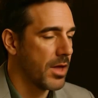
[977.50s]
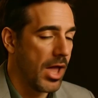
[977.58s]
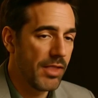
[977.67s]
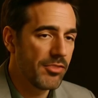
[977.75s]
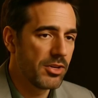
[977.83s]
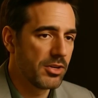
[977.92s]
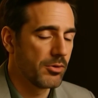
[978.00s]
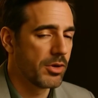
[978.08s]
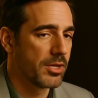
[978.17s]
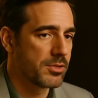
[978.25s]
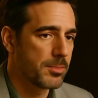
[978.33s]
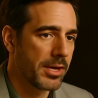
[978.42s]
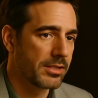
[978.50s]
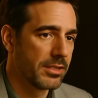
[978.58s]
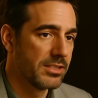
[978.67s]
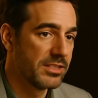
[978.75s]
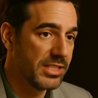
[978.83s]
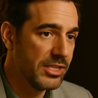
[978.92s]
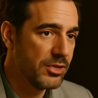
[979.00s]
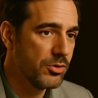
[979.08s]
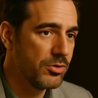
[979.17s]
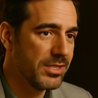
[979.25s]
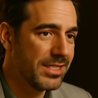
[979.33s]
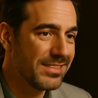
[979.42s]
I think you can expect
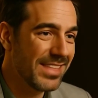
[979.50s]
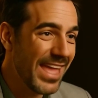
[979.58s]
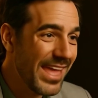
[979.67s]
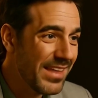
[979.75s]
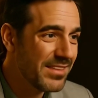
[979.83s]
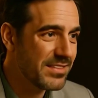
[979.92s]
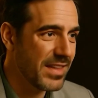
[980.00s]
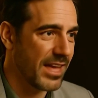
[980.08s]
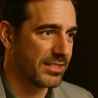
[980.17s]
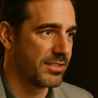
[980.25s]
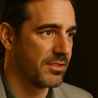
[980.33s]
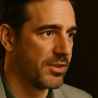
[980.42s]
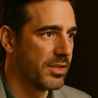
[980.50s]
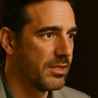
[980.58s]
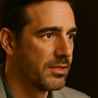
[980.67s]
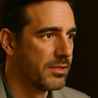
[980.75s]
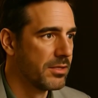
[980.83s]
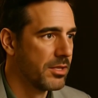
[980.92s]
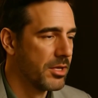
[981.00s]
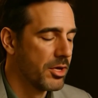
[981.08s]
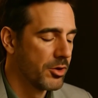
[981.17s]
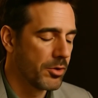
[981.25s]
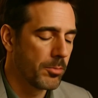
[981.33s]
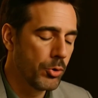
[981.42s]
continued intense activity.
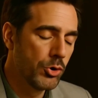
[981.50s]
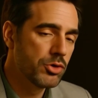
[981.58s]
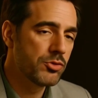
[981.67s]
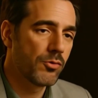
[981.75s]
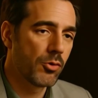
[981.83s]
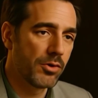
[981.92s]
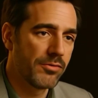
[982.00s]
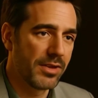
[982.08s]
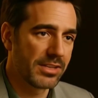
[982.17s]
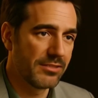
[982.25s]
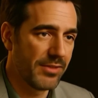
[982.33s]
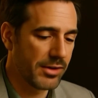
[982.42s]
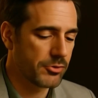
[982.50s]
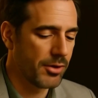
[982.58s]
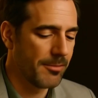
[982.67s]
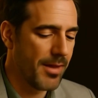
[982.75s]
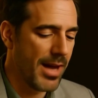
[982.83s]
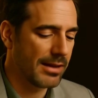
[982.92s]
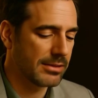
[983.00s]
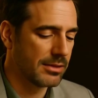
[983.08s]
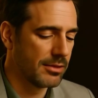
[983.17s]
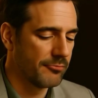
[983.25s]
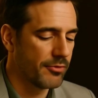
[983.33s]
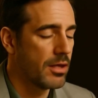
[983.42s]
The push for effective extra-hepatic
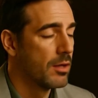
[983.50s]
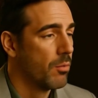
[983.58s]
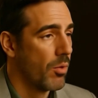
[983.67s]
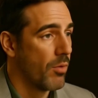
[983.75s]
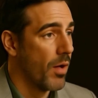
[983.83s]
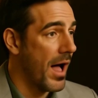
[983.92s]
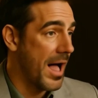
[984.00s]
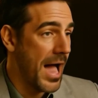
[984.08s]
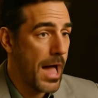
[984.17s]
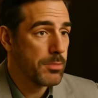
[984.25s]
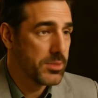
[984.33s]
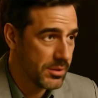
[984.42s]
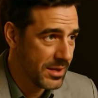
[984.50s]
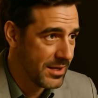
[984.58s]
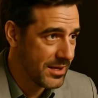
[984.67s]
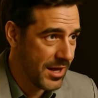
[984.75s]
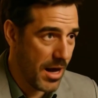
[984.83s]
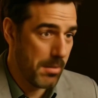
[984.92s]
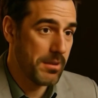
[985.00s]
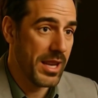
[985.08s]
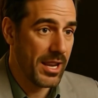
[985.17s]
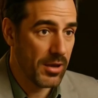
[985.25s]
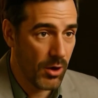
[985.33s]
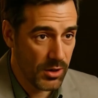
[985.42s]
delivery will absolutely
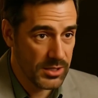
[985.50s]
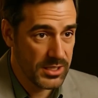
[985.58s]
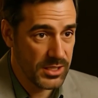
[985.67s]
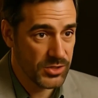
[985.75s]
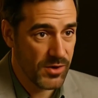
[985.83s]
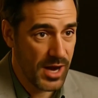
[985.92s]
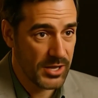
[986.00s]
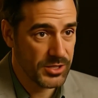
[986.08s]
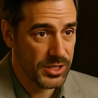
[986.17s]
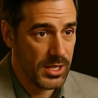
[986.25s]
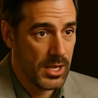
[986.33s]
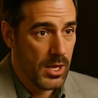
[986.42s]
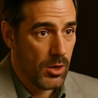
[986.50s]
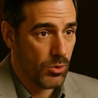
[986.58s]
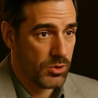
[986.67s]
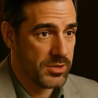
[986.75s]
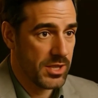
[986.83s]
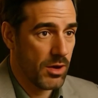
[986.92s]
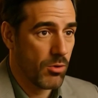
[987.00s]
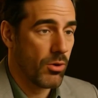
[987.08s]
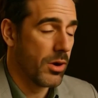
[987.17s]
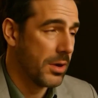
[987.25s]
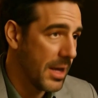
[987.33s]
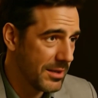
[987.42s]
dominate R&D strategy. We'll see a
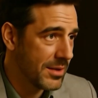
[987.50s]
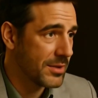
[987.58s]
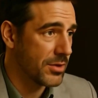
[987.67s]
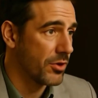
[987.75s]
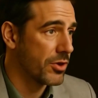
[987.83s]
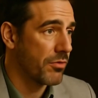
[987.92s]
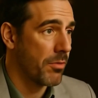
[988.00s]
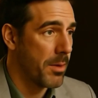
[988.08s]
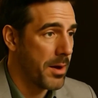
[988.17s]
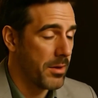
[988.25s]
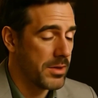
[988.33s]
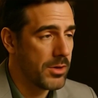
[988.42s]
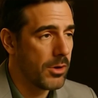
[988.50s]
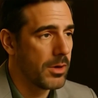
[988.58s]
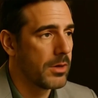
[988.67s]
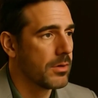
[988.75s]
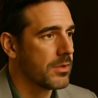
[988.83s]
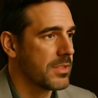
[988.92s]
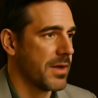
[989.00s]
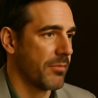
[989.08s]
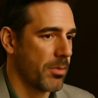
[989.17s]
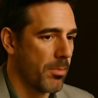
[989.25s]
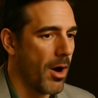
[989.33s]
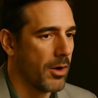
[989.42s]
relentless search for better materials,
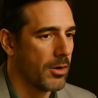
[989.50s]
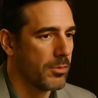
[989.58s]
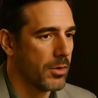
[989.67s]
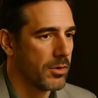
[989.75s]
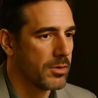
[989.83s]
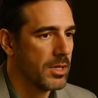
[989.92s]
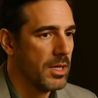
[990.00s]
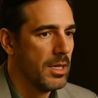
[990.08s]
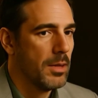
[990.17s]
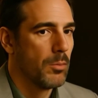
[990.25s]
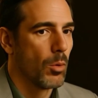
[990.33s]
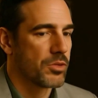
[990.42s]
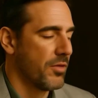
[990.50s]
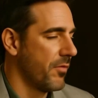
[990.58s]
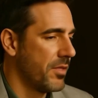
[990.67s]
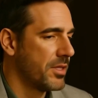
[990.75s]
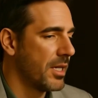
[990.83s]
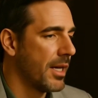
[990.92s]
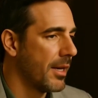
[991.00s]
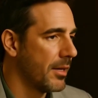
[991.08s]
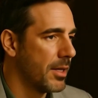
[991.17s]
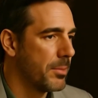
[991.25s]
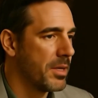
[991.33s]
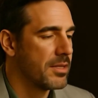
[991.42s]
safer polymers, more sophisticated
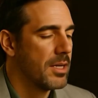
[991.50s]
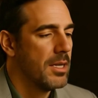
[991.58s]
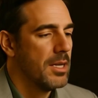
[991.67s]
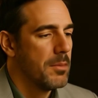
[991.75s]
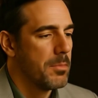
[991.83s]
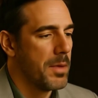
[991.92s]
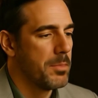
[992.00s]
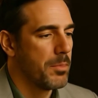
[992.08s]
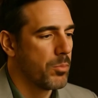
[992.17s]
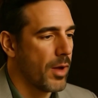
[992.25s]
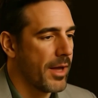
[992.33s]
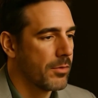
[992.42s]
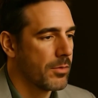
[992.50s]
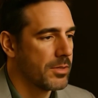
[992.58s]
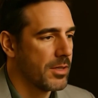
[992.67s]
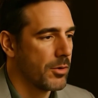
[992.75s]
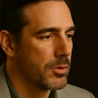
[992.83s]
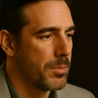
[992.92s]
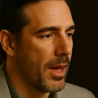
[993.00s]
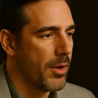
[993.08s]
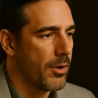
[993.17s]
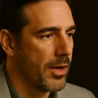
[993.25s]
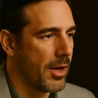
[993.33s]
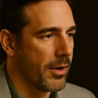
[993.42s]
lipids, maybe breakthroughs in those
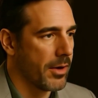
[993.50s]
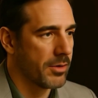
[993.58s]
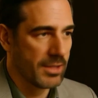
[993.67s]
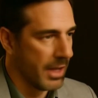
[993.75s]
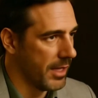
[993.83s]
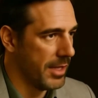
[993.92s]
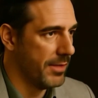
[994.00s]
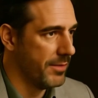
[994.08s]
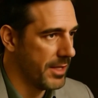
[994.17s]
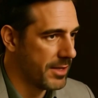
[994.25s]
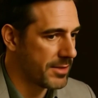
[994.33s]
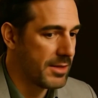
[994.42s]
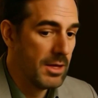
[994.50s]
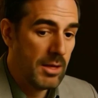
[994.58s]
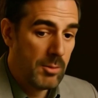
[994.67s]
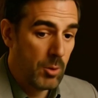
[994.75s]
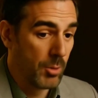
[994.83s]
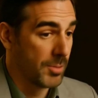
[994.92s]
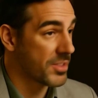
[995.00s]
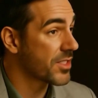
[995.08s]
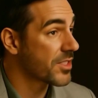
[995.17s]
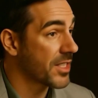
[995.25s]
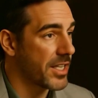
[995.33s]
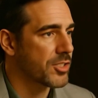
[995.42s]
biocarriers like EVs. More
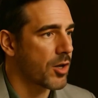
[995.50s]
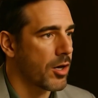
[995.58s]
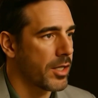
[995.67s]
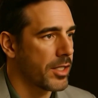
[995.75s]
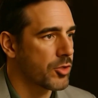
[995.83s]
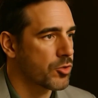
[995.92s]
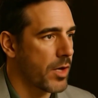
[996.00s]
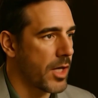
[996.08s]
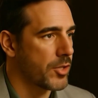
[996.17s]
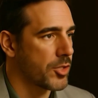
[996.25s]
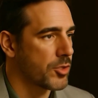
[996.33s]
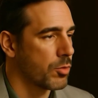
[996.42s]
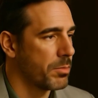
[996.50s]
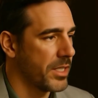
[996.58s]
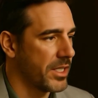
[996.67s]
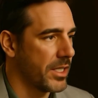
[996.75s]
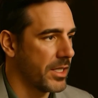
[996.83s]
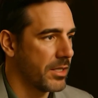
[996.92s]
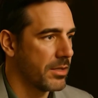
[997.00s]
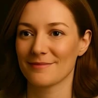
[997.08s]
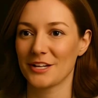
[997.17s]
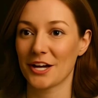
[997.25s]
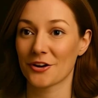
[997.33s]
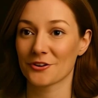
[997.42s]
precise targeting strategies will be key.
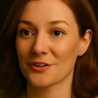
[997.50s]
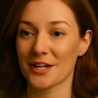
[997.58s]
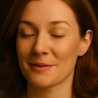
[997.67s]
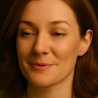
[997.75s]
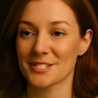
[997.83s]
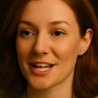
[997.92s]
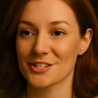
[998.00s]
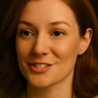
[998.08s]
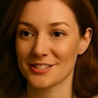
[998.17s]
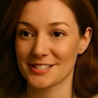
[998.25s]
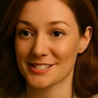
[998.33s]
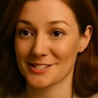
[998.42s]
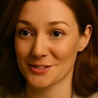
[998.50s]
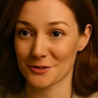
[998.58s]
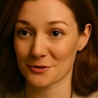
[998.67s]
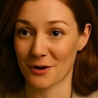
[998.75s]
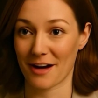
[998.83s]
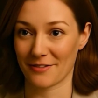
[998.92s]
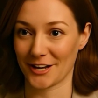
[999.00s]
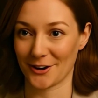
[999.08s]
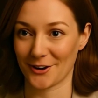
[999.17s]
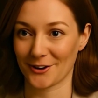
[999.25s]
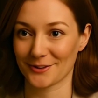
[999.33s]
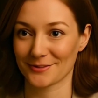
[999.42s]
The underlying potential is still driving it
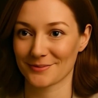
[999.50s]
all.